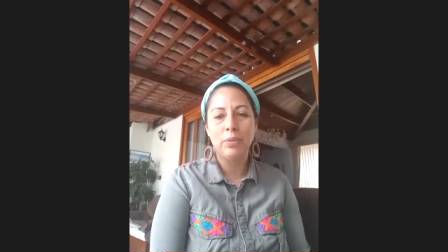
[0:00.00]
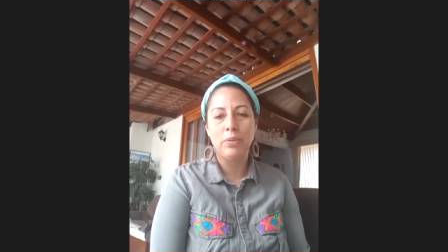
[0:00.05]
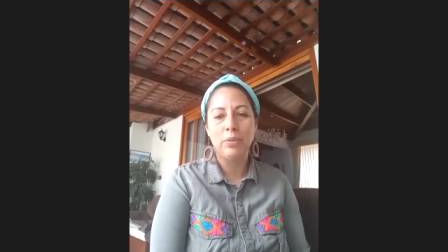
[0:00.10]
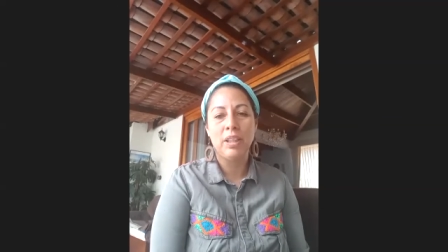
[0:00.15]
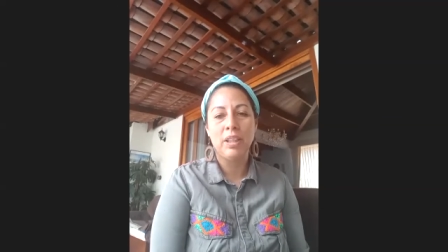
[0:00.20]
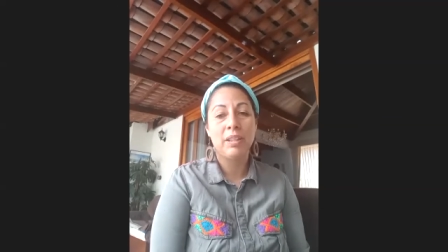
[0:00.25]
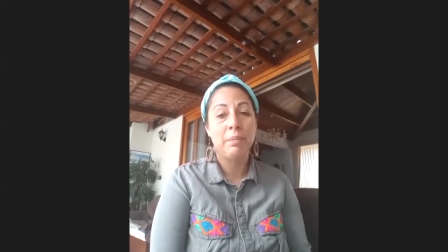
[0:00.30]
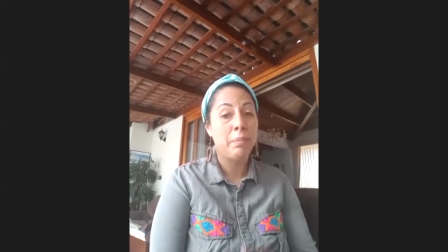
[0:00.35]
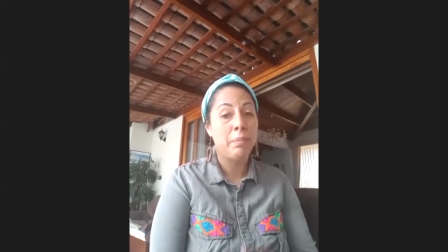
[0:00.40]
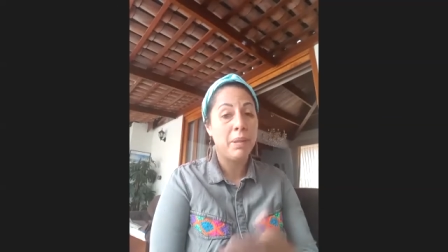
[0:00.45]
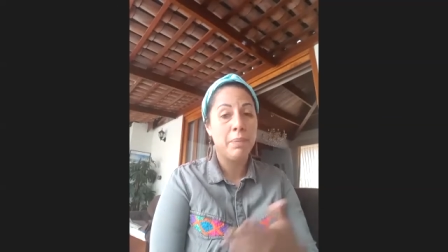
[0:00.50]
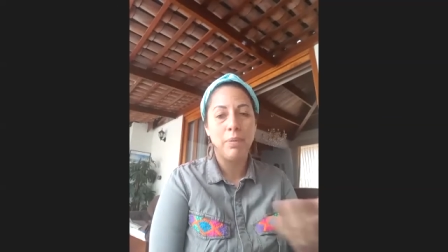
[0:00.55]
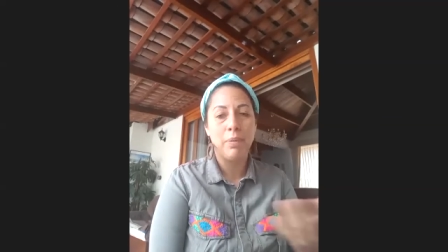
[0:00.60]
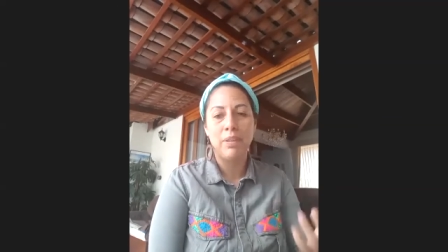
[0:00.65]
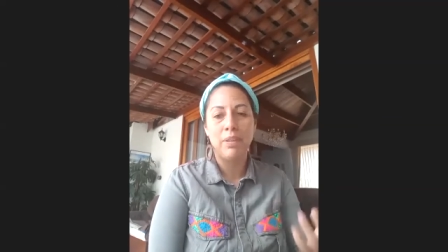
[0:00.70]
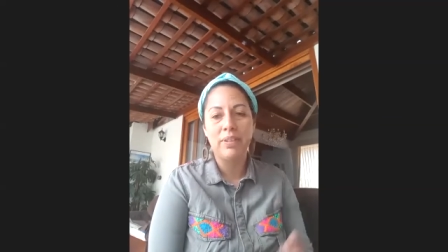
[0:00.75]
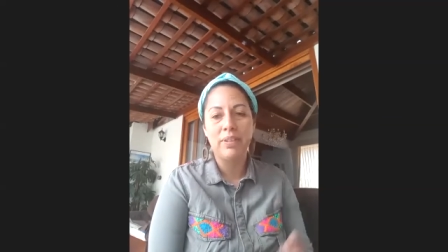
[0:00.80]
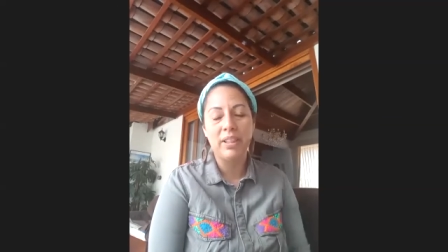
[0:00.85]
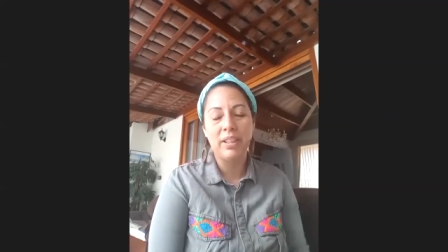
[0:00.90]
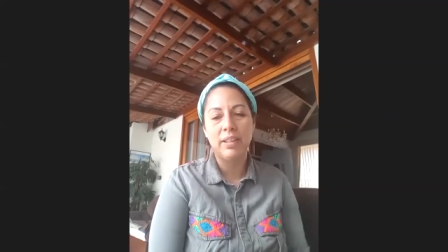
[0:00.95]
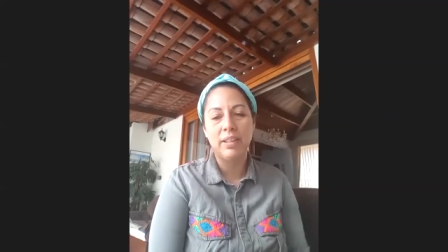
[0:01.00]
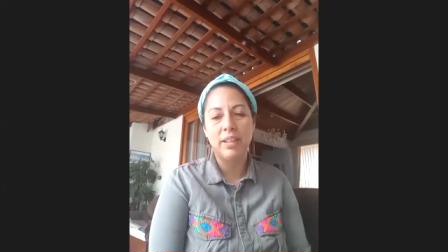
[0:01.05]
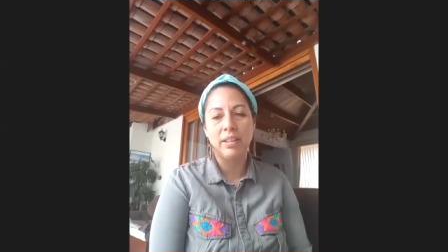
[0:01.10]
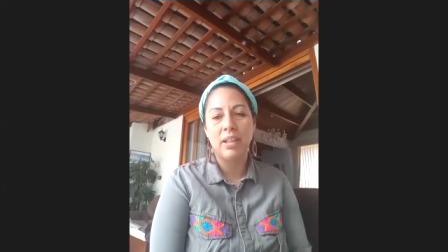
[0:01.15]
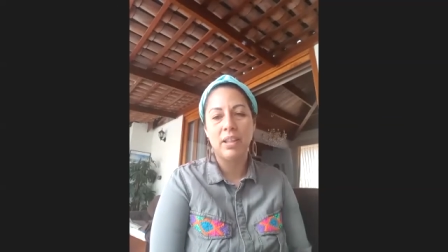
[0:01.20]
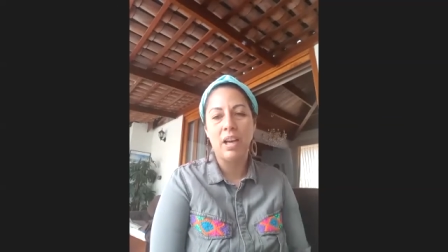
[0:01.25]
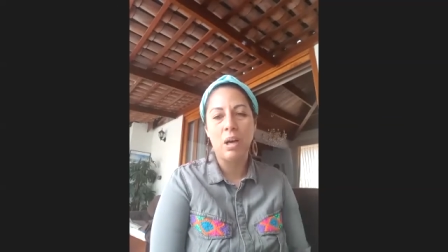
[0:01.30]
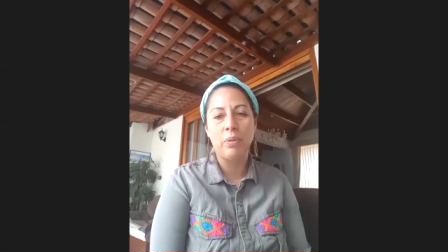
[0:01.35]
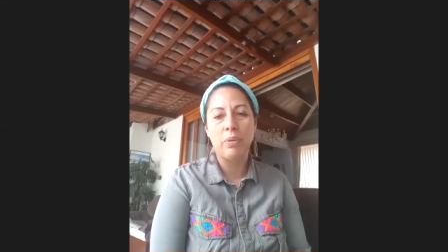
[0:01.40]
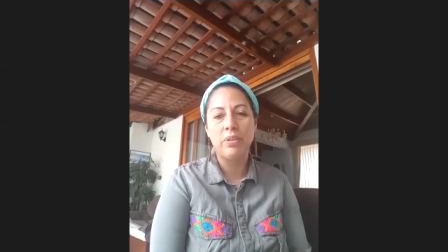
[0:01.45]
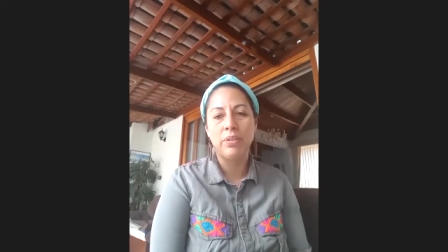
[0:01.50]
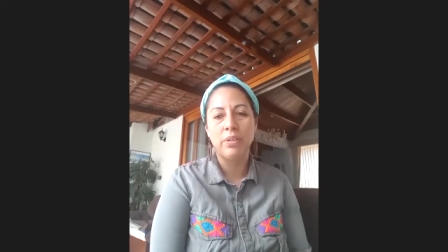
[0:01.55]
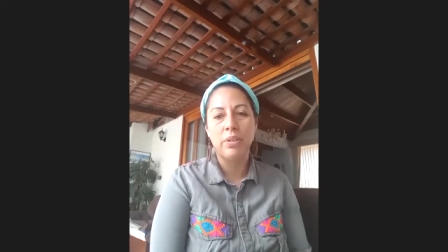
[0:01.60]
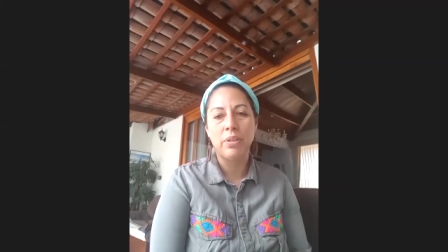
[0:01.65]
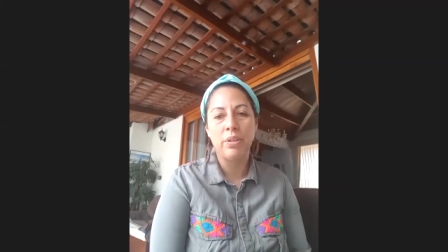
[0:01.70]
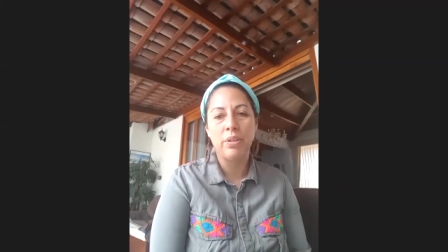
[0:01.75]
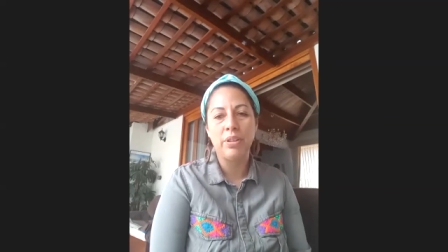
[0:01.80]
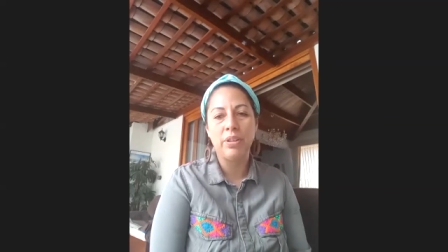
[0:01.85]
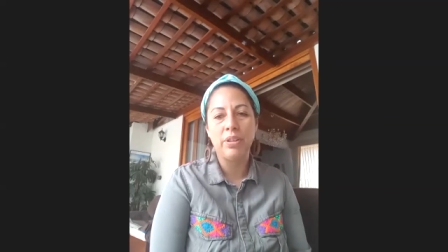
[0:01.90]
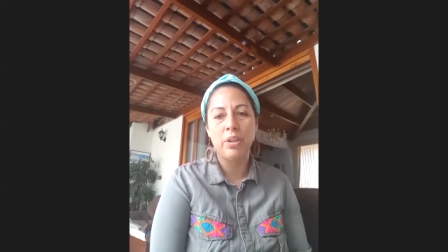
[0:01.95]
that people see that how it's
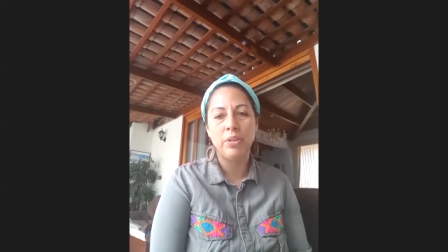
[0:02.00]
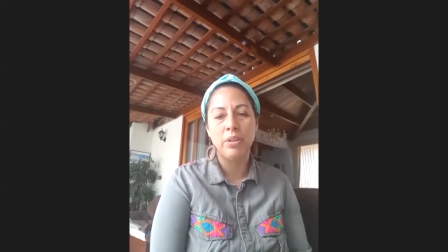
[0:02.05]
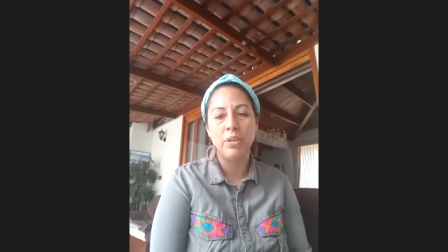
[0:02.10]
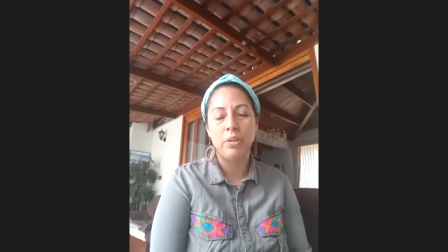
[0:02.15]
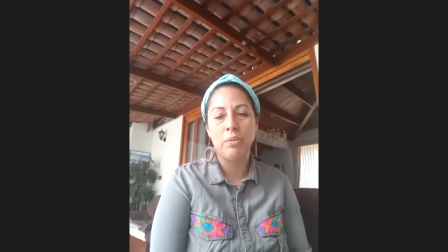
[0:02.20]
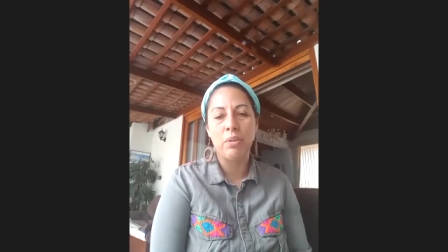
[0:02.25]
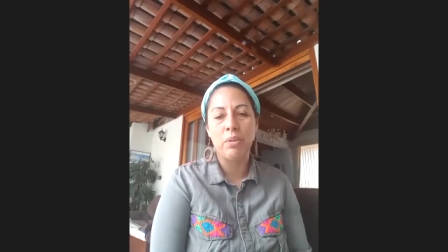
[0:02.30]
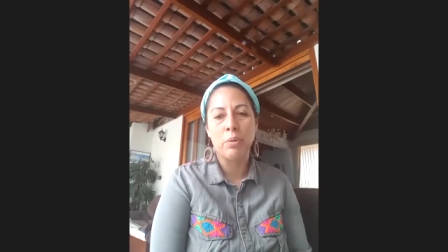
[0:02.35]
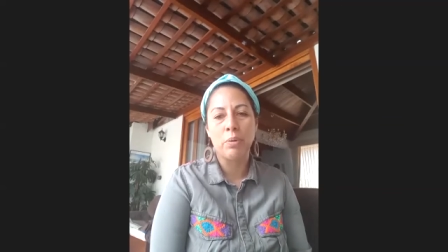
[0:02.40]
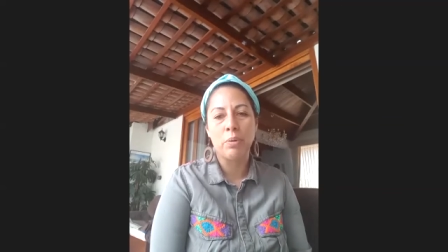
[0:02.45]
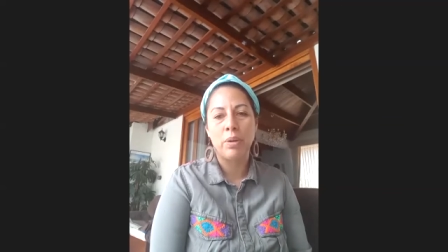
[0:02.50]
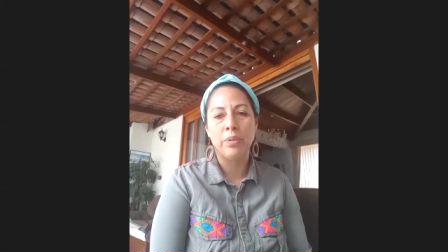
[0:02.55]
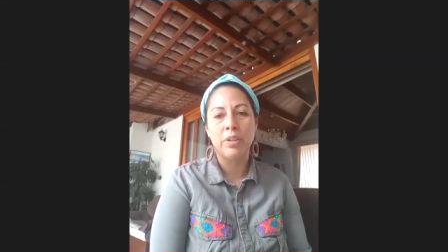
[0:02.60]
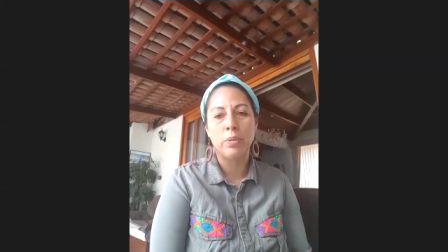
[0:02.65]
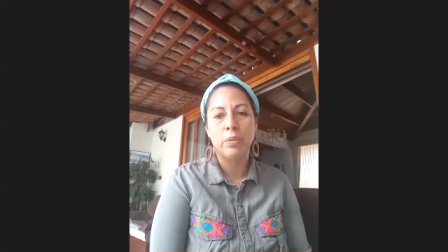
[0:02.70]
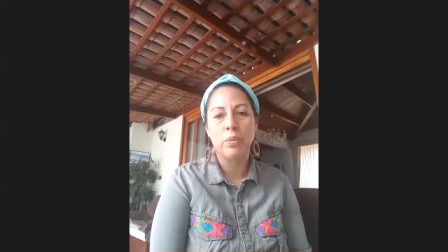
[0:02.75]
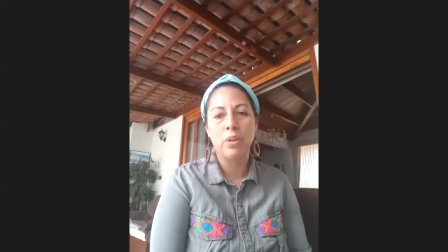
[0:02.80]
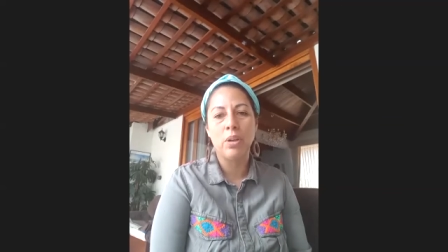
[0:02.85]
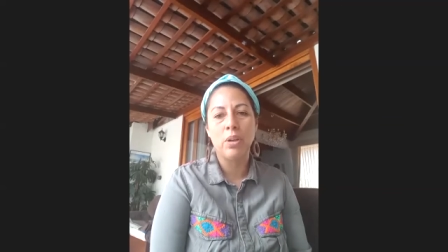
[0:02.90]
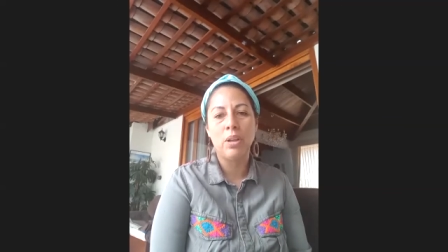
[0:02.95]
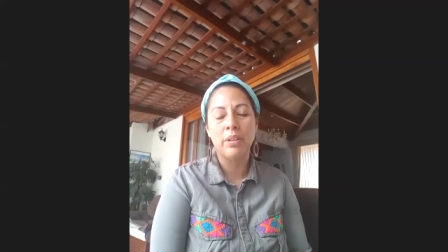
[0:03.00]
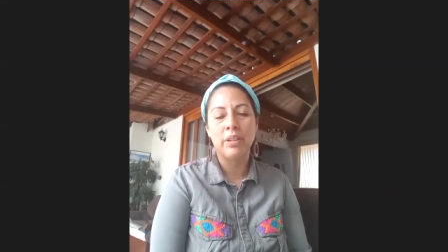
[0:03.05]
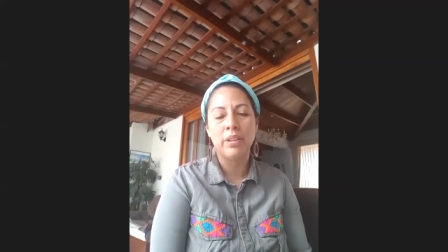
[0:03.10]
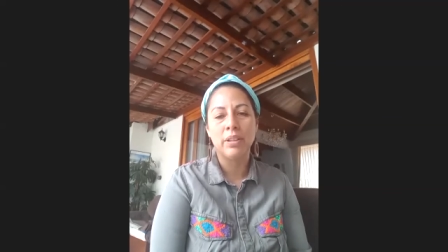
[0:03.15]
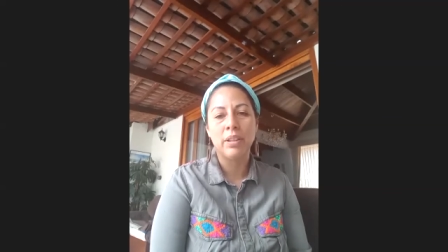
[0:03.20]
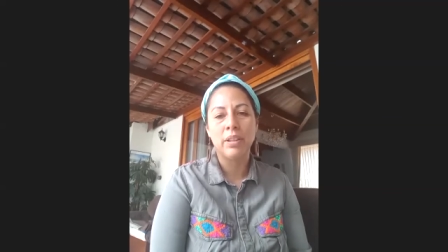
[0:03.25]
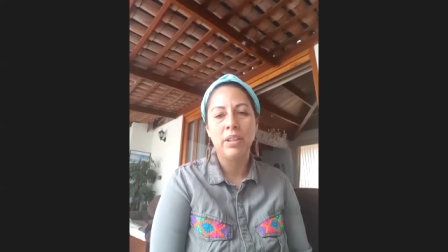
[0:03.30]
going on all around the world.